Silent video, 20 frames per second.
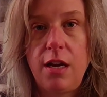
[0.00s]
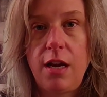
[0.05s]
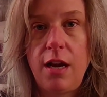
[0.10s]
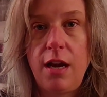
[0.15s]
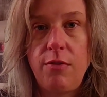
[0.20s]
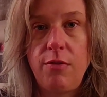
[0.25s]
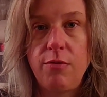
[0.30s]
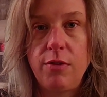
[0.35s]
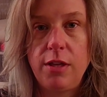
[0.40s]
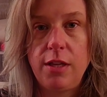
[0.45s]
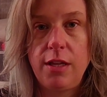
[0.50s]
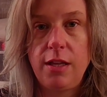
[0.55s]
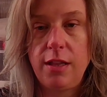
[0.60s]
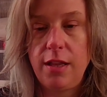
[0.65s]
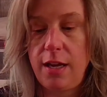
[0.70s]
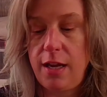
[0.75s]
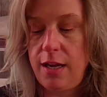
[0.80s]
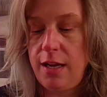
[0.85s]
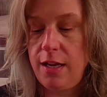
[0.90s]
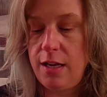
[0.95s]
I really
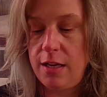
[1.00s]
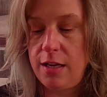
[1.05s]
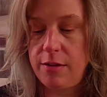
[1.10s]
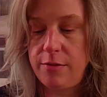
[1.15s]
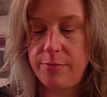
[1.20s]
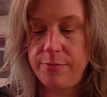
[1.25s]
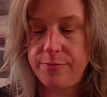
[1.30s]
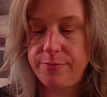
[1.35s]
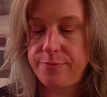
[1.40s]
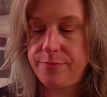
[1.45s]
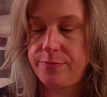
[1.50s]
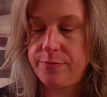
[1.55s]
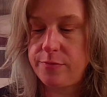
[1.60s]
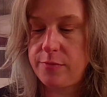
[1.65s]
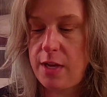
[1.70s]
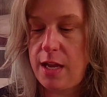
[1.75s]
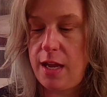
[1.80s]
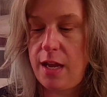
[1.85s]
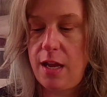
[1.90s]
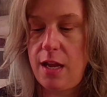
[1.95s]
like.
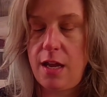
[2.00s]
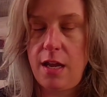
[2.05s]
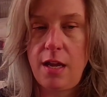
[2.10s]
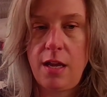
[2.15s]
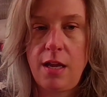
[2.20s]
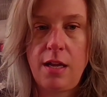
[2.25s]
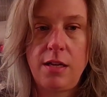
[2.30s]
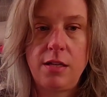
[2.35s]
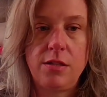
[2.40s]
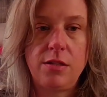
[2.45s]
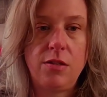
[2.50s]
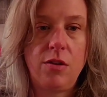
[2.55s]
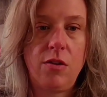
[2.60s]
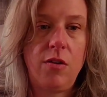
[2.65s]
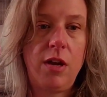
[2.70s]
And so I